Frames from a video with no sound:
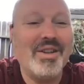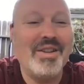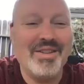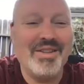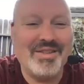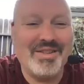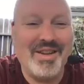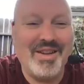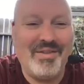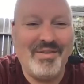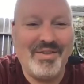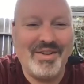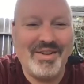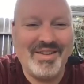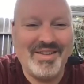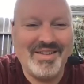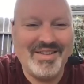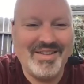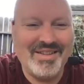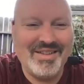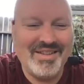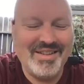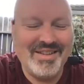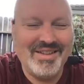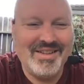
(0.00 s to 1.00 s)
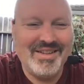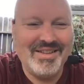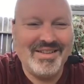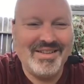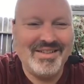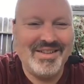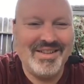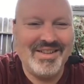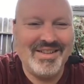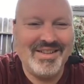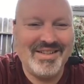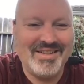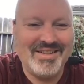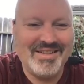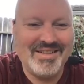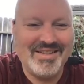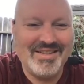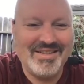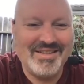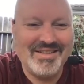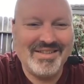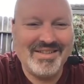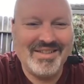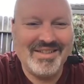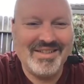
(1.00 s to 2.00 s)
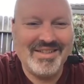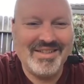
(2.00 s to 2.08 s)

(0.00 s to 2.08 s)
VS tell code, me. VS Code